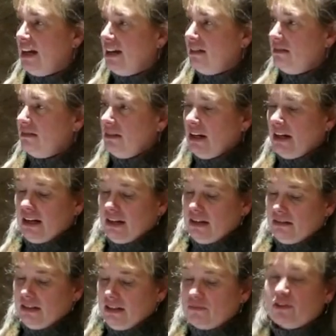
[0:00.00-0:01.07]
that
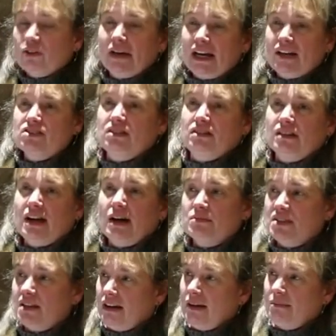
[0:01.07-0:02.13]
information
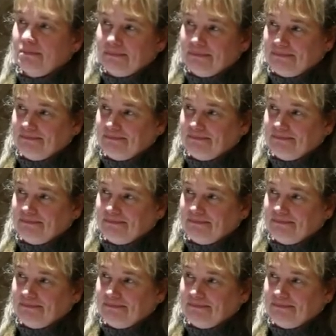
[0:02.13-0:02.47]
come to them.